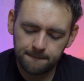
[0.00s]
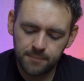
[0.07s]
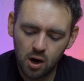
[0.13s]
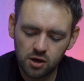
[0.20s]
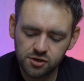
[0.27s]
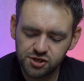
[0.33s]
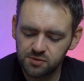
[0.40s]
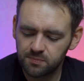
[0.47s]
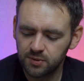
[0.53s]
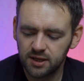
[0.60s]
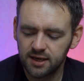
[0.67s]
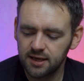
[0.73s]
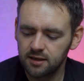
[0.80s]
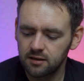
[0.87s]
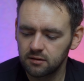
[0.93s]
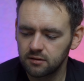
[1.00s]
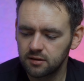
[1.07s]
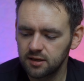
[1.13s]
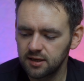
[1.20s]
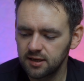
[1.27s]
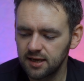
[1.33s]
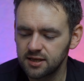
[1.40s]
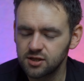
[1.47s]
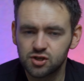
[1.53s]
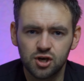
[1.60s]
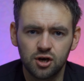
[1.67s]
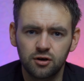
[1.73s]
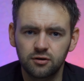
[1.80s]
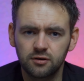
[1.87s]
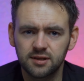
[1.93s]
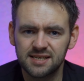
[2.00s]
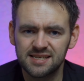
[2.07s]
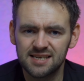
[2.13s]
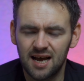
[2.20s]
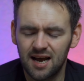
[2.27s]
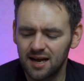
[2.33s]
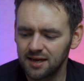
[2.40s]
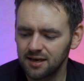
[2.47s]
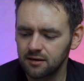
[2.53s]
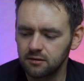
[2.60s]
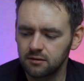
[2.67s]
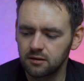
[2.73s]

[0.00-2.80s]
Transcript: possibly the internal design,